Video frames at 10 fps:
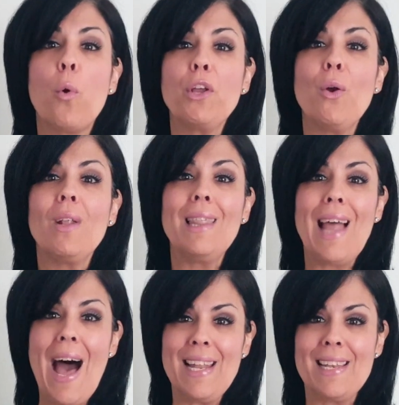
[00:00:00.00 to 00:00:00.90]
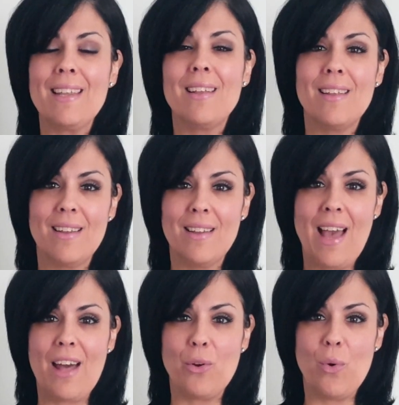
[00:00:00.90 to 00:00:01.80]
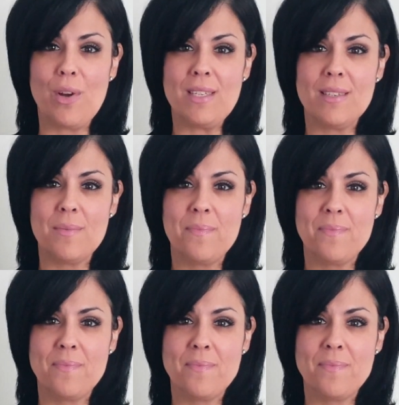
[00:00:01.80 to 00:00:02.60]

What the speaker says: for your Latin categories.